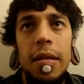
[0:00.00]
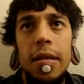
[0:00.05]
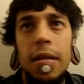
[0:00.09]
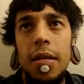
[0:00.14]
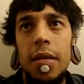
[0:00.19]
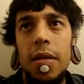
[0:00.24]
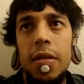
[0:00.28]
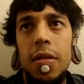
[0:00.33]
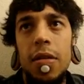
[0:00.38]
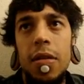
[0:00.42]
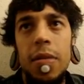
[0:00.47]

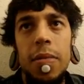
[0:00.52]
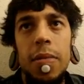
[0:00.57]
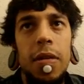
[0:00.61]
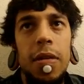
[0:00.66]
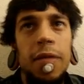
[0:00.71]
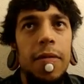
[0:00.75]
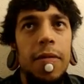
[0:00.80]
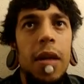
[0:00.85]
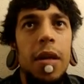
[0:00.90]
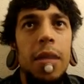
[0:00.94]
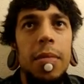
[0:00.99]
some of the
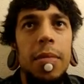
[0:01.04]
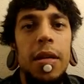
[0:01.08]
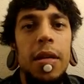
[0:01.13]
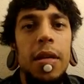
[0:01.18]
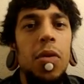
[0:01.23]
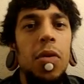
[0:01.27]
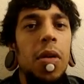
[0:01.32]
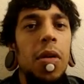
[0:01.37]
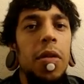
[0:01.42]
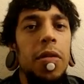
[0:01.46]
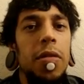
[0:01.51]
vitamin E
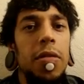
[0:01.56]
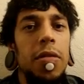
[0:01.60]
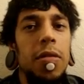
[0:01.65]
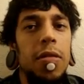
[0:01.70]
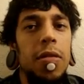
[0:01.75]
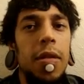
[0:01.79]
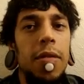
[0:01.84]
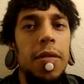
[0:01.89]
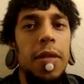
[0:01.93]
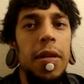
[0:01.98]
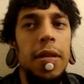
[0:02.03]
oils and
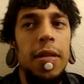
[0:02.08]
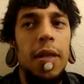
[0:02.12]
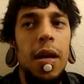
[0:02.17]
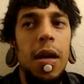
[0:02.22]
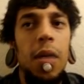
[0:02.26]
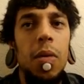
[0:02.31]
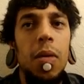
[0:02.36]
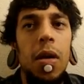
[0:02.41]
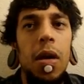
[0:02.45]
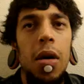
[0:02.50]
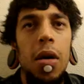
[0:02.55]
stuff like that
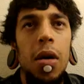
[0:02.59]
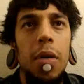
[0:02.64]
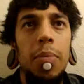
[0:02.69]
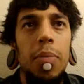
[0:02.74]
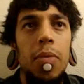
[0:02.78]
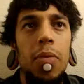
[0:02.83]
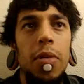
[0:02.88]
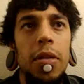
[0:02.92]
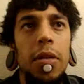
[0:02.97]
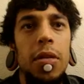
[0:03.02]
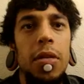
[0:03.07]
will help
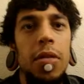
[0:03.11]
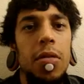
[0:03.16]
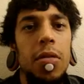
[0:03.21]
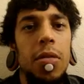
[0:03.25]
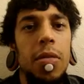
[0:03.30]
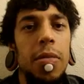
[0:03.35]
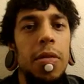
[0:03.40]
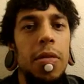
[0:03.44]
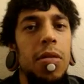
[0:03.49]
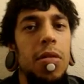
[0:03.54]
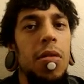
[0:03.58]
reduce
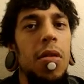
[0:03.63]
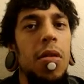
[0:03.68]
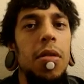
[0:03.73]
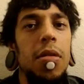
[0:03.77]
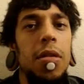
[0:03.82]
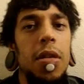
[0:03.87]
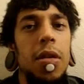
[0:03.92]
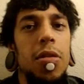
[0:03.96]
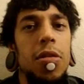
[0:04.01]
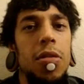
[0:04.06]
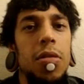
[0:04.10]
some of the scar
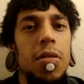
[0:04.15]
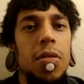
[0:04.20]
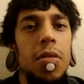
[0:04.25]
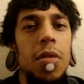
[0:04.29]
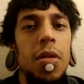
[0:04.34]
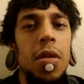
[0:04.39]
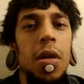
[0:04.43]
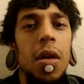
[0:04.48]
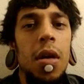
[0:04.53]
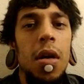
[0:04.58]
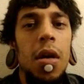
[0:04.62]
tissue,
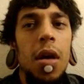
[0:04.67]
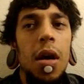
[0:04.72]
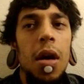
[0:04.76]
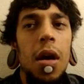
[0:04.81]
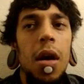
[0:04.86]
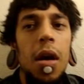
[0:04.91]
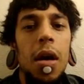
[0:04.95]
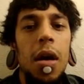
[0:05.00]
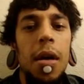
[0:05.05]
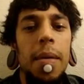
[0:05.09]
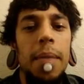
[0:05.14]

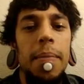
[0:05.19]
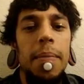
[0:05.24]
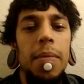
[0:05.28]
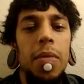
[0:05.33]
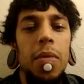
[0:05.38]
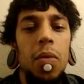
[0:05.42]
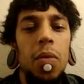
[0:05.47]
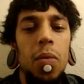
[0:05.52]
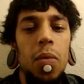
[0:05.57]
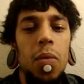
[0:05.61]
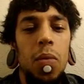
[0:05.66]
um,
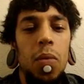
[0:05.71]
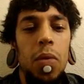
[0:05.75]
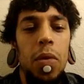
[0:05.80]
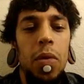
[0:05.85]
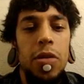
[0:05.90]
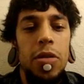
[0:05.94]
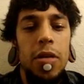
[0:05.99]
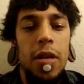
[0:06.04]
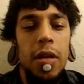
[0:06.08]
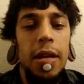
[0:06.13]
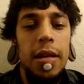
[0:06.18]

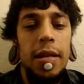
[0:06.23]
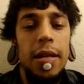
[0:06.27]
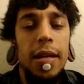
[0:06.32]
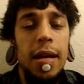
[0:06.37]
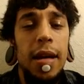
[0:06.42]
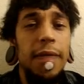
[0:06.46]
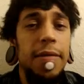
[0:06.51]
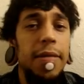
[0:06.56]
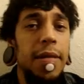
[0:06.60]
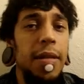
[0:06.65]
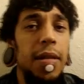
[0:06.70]
which I
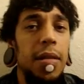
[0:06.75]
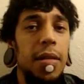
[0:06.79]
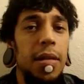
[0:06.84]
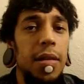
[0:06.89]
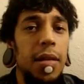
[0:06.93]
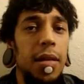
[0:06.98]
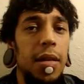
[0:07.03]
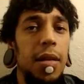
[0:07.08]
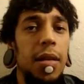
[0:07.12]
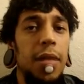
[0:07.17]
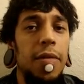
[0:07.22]
definitely
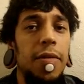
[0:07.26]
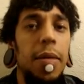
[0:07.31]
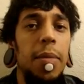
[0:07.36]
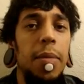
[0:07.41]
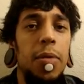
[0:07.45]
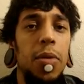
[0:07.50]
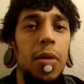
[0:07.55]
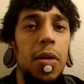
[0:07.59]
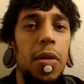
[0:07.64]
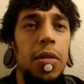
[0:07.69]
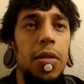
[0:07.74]
need if I'm
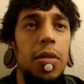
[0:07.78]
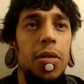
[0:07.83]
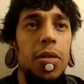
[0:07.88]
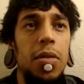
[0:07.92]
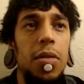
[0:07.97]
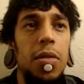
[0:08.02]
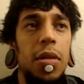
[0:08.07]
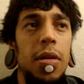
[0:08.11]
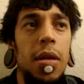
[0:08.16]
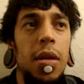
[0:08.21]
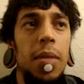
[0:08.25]
going
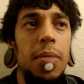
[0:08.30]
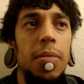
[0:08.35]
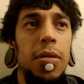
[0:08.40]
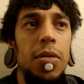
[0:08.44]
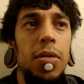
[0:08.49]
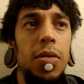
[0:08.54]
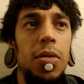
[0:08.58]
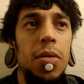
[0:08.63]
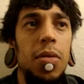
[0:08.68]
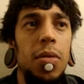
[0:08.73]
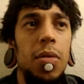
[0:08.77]
to get up
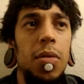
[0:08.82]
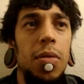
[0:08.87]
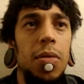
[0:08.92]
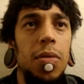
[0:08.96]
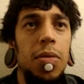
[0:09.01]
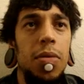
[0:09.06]
to